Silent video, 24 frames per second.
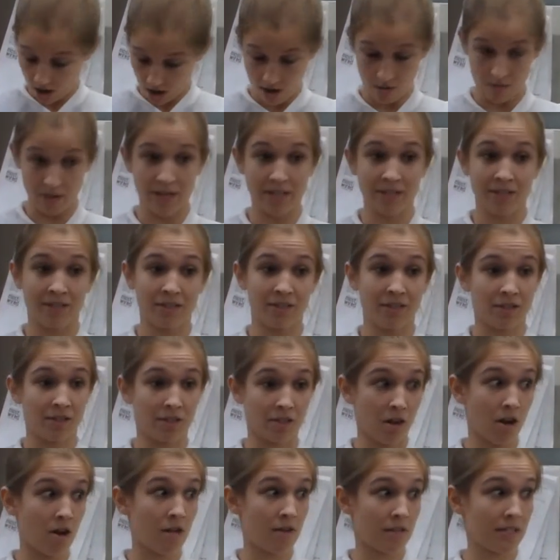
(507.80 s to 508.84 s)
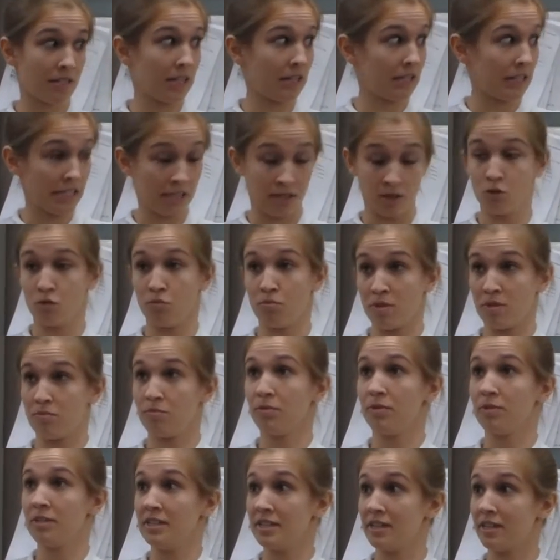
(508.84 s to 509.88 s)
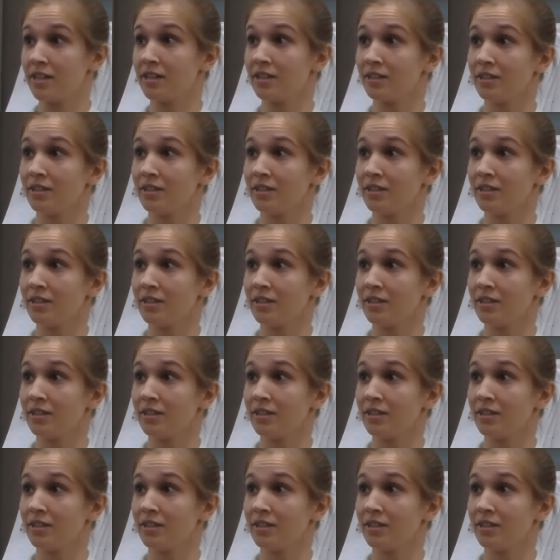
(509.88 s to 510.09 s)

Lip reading: Always. There's always at least 2 people.